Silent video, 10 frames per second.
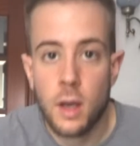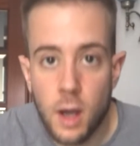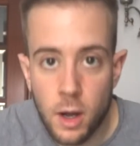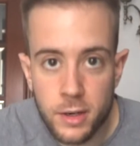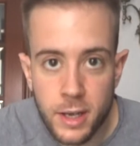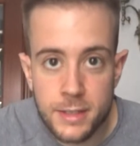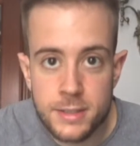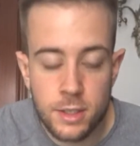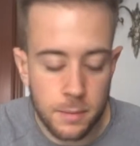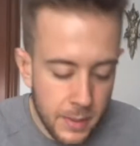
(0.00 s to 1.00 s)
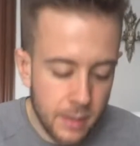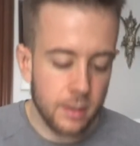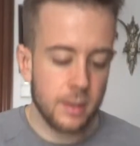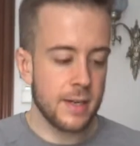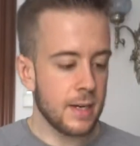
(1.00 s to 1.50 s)
Okay, so
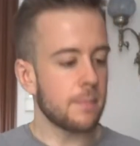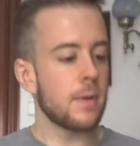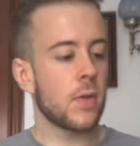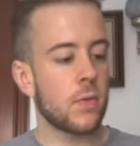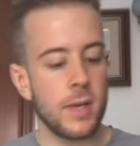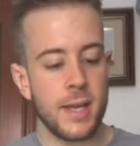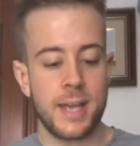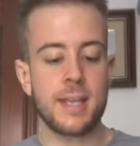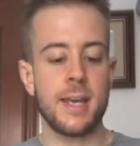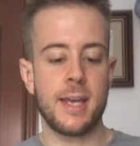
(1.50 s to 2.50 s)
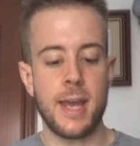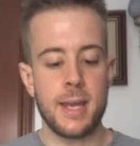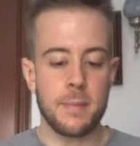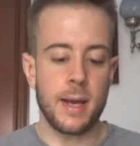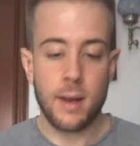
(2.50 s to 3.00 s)
meal number 3, aka
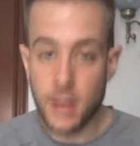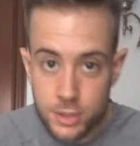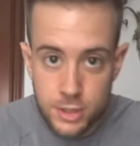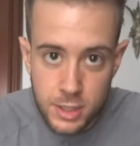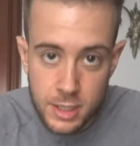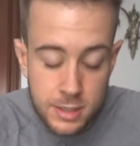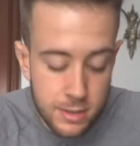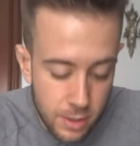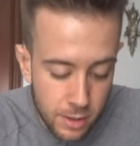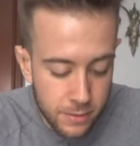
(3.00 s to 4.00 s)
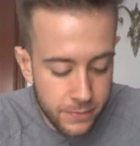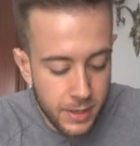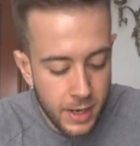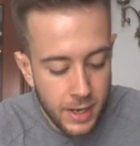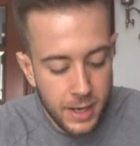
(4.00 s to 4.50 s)
my lunch, is served.
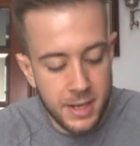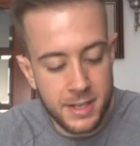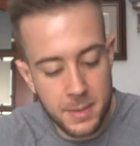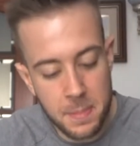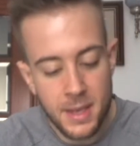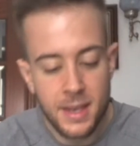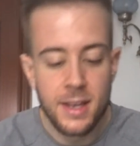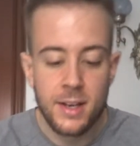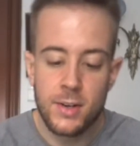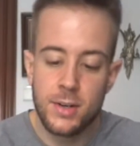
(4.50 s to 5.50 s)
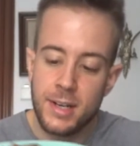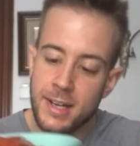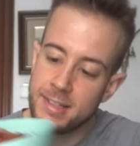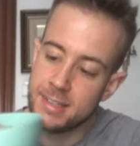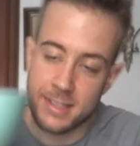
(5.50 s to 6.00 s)
Look
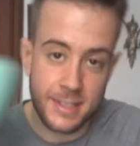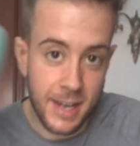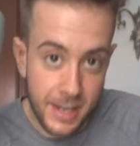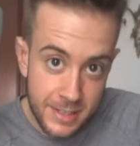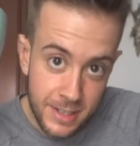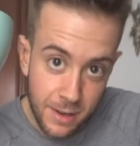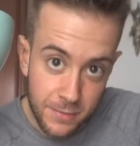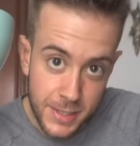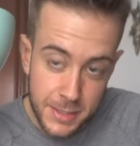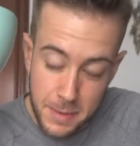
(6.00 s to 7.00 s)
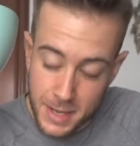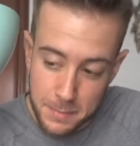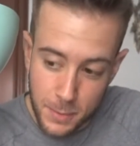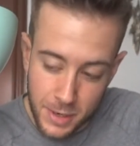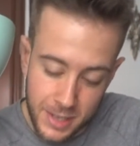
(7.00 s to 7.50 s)
at the size of this bad
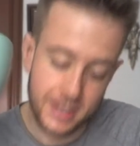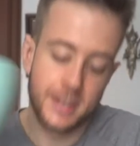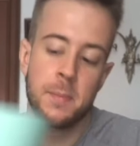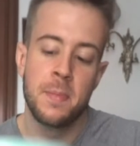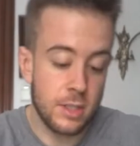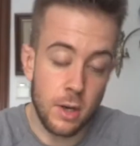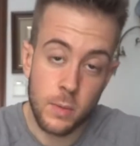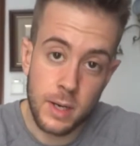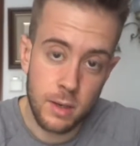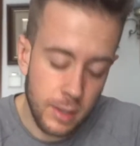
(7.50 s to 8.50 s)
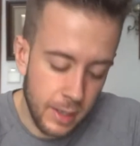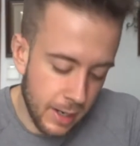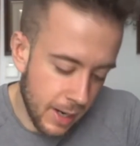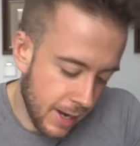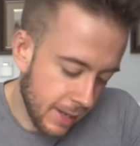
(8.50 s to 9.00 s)
boy. So we are looking
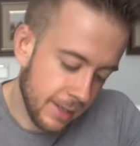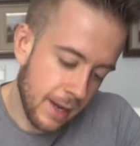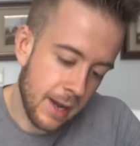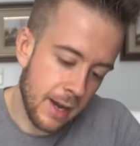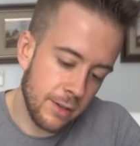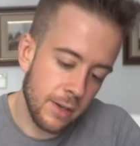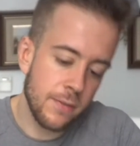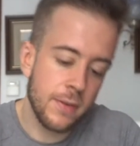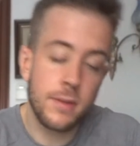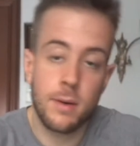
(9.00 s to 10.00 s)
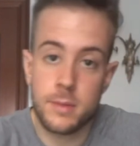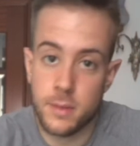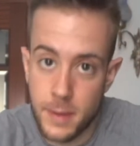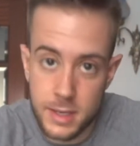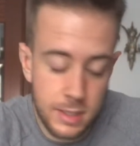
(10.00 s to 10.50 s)
at 150 grams
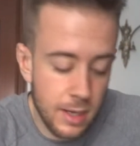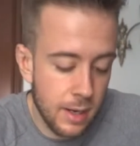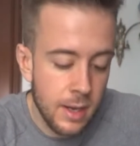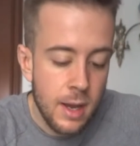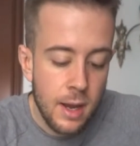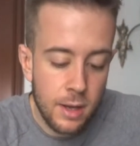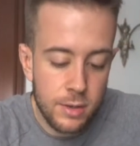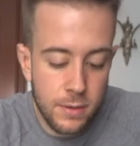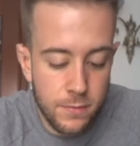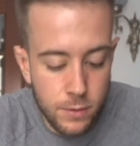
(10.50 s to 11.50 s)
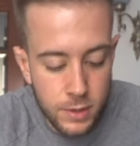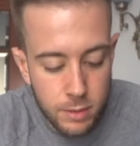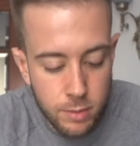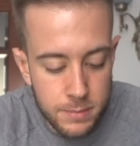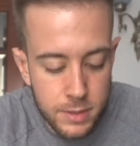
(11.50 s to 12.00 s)
of pasta, 140
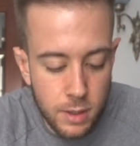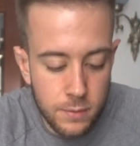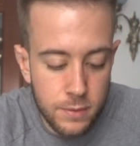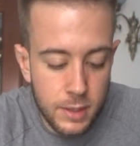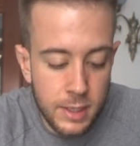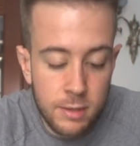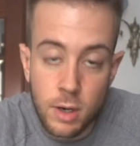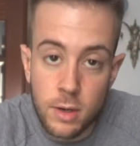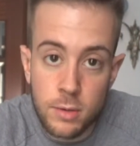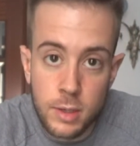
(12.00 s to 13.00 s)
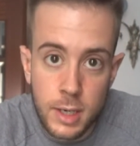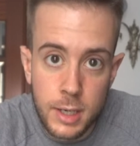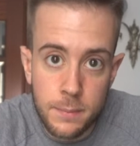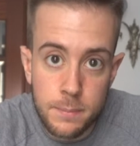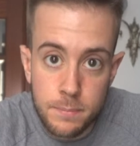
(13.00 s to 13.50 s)
grams of lean
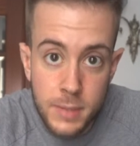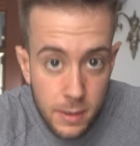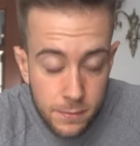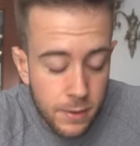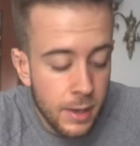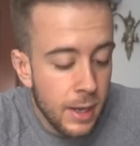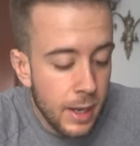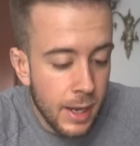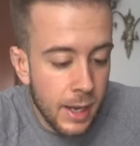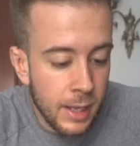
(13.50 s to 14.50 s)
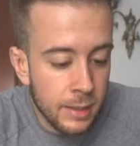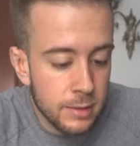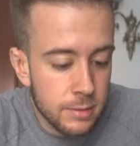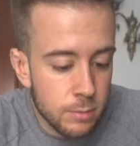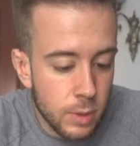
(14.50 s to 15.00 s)
ground beef,
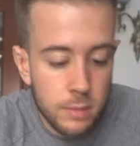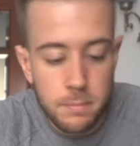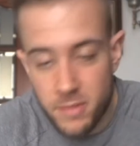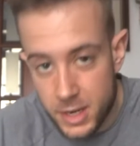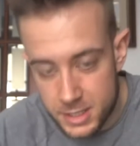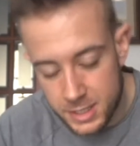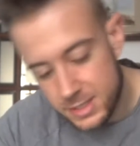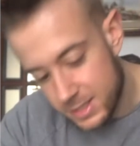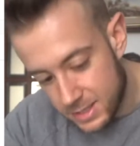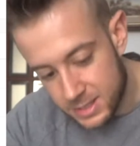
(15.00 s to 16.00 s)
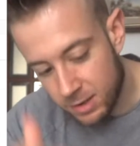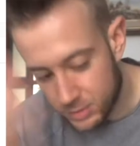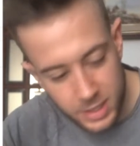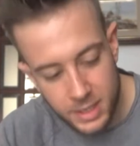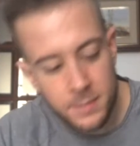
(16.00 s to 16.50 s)
and well, veggies down
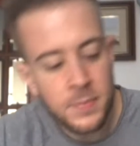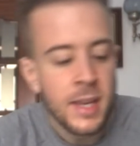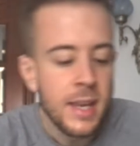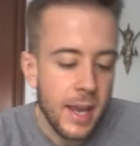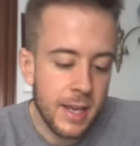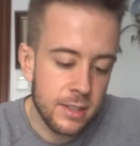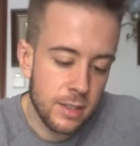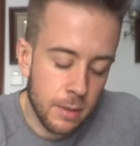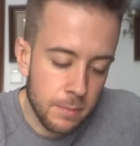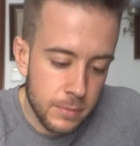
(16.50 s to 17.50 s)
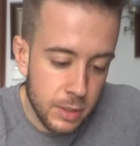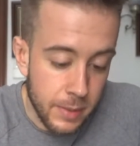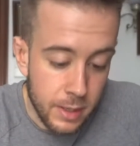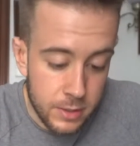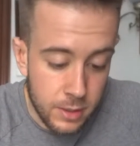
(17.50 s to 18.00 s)
there, and some
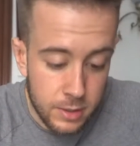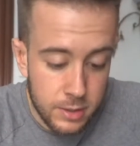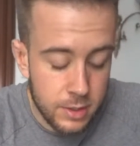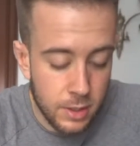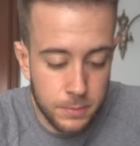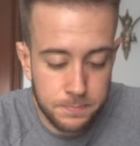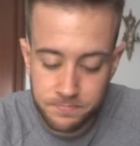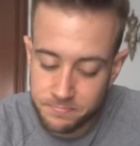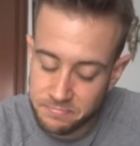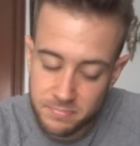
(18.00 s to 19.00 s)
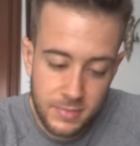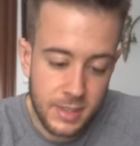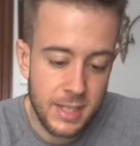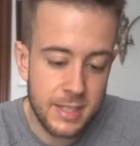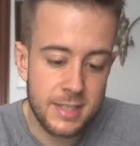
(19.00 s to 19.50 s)
tomato sauce. So
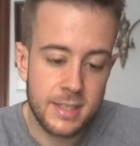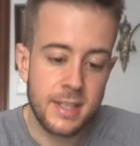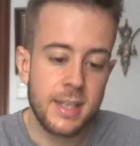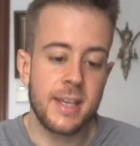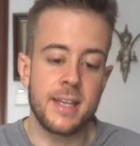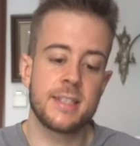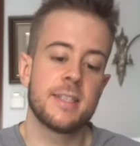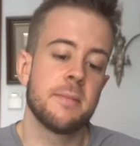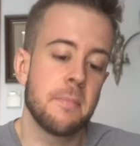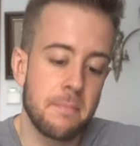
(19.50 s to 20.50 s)
this has